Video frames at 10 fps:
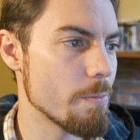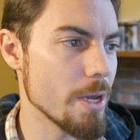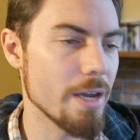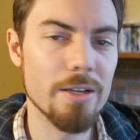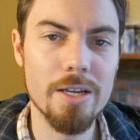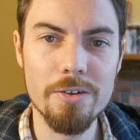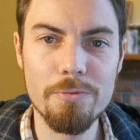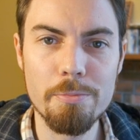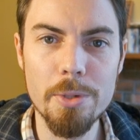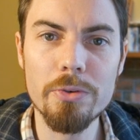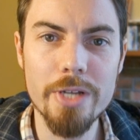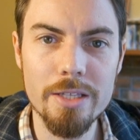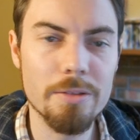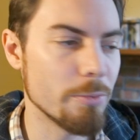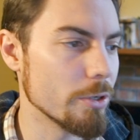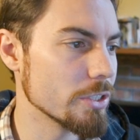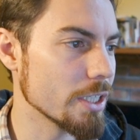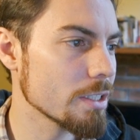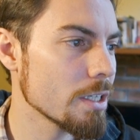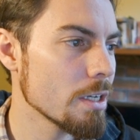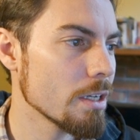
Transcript: be able to kind of build out the project.